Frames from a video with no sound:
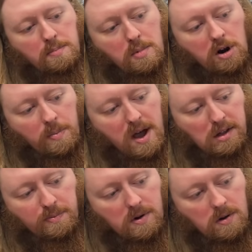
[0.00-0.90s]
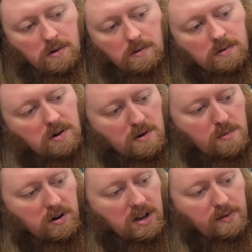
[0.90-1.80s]
Mark Bass Pro or
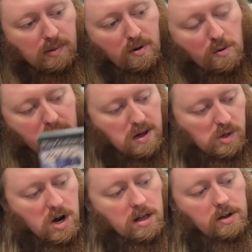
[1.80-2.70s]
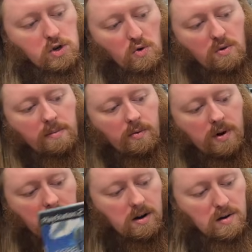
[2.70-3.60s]
Mark Davis Pro Bass Challenge, Rebel
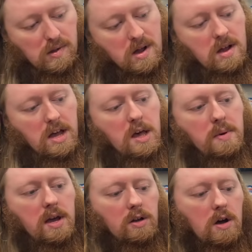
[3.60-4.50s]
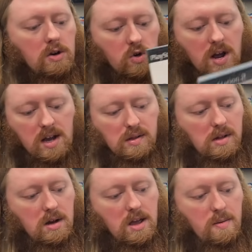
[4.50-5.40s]
Raiders, Hitman Contracts,
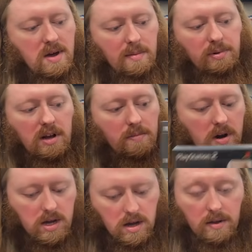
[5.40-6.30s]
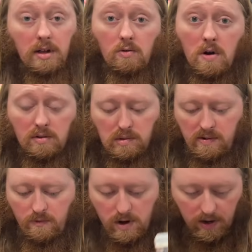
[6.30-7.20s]
and Hitman Blood Money, and then Chronicles
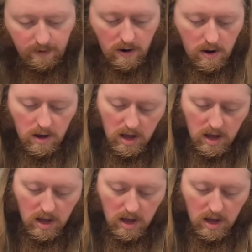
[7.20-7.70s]
of Riddick for